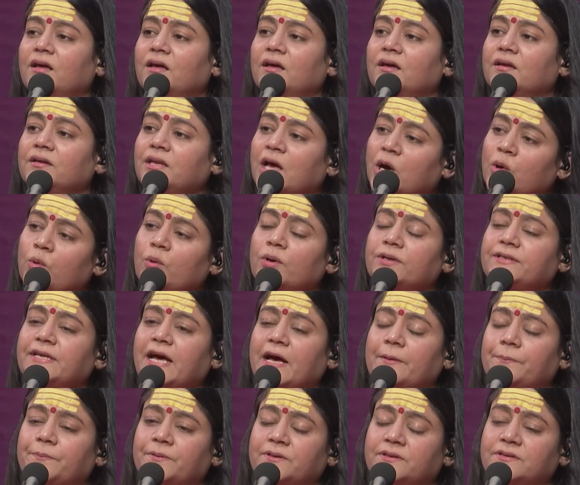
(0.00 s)
Now what
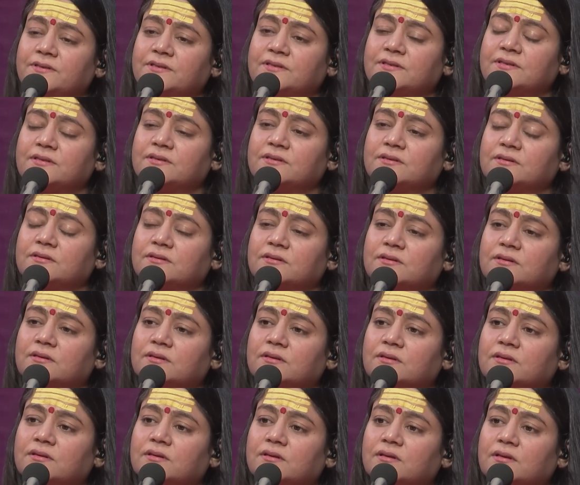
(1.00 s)
happens?
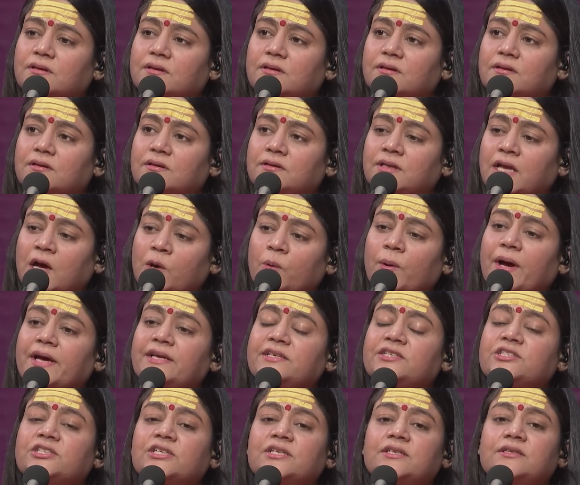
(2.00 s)
Now I
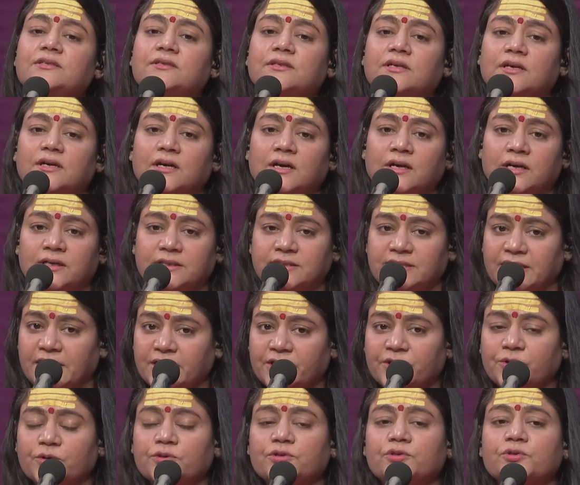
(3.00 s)
shall take
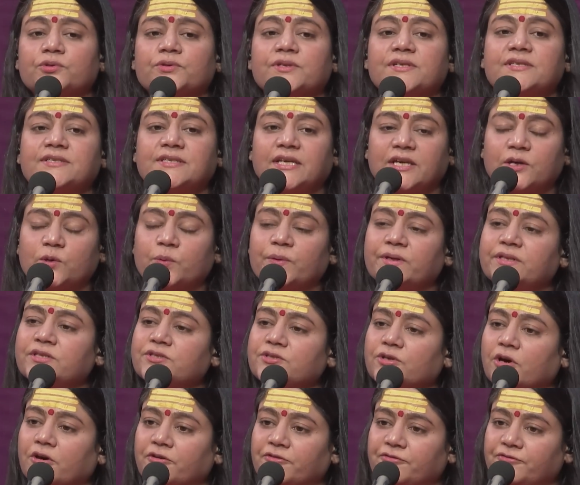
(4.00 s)
you through the sequence
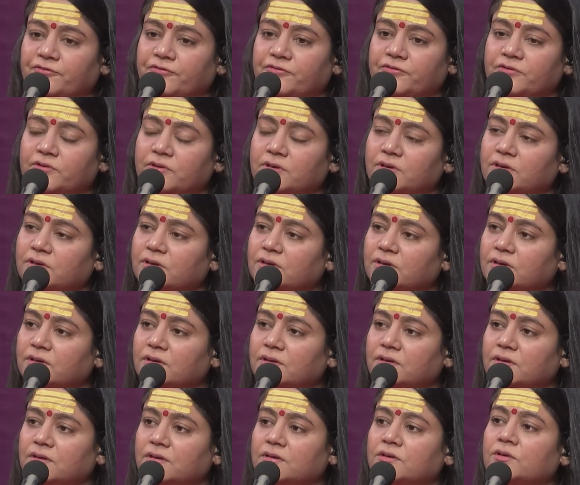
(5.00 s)
of
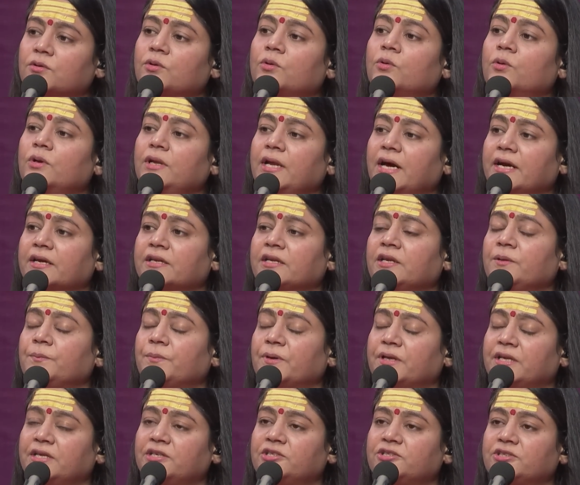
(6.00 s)
the whole Agni
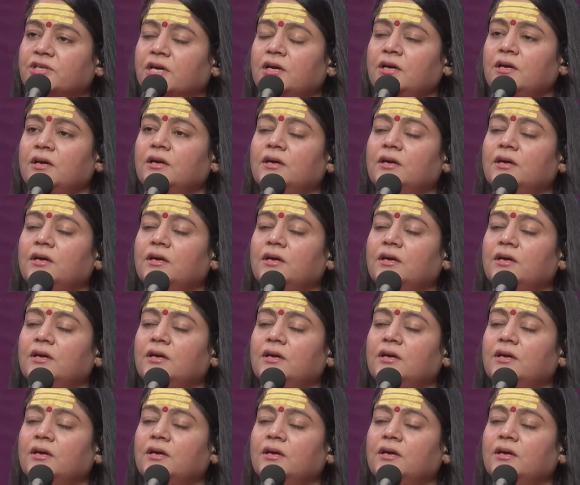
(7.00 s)
Pariksha.